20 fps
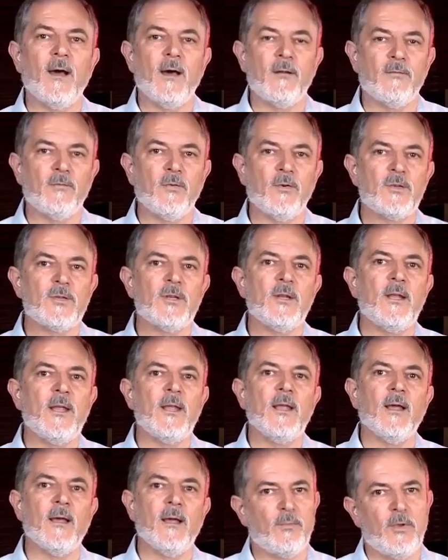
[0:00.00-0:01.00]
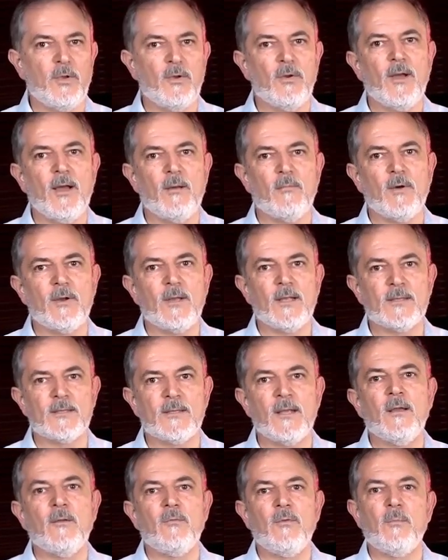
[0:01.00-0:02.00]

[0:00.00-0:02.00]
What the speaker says: Unfortunately, pure harmonics